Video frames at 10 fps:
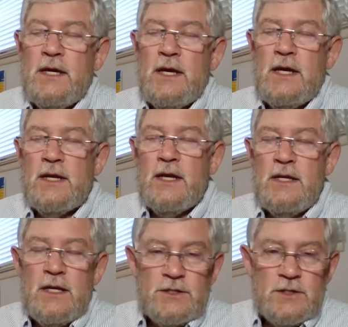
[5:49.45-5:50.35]
and can
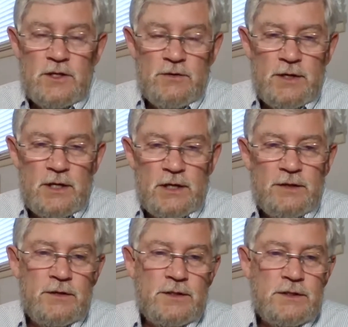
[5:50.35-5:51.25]
get a security
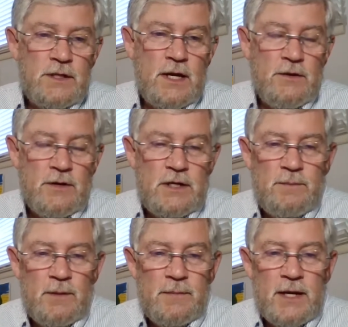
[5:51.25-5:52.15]
clearance and carry a
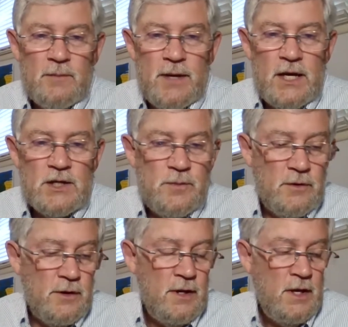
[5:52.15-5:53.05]
diplomatic
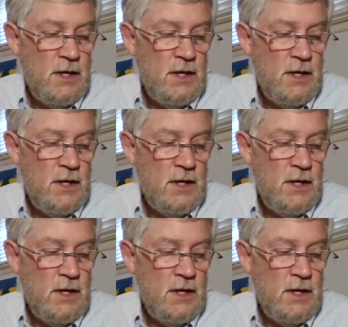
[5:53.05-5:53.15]
passport.